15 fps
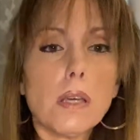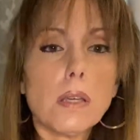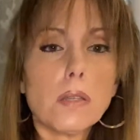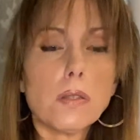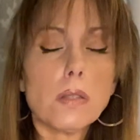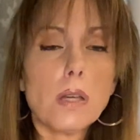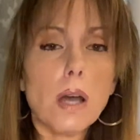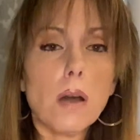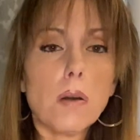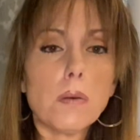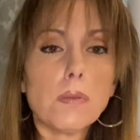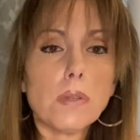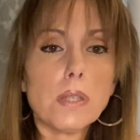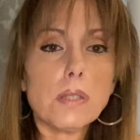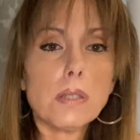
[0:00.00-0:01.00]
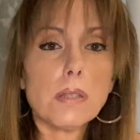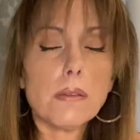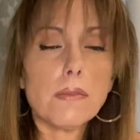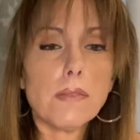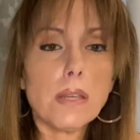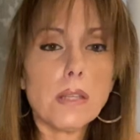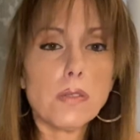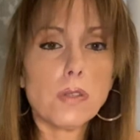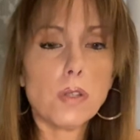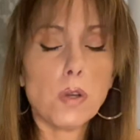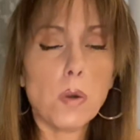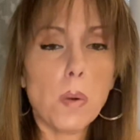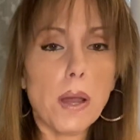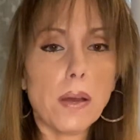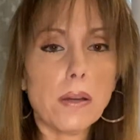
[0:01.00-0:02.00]
So this is a Venus and
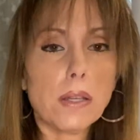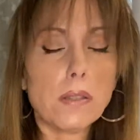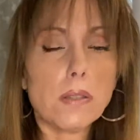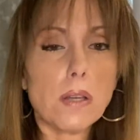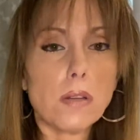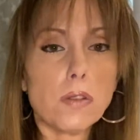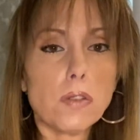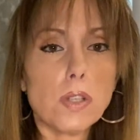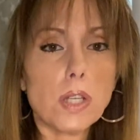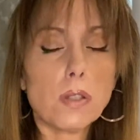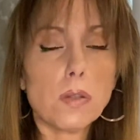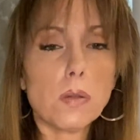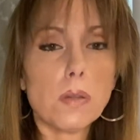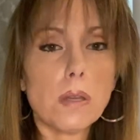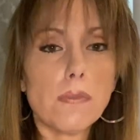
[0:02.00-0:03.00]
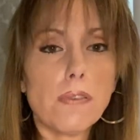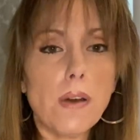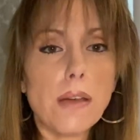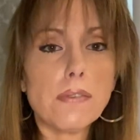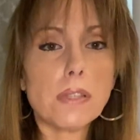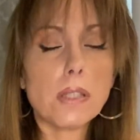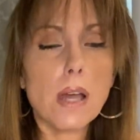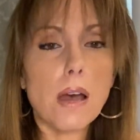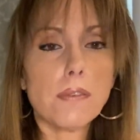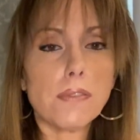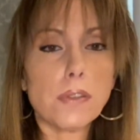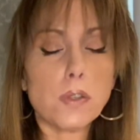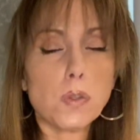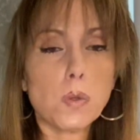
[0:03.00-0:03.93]
Aquarius energy. So the Five is conflict.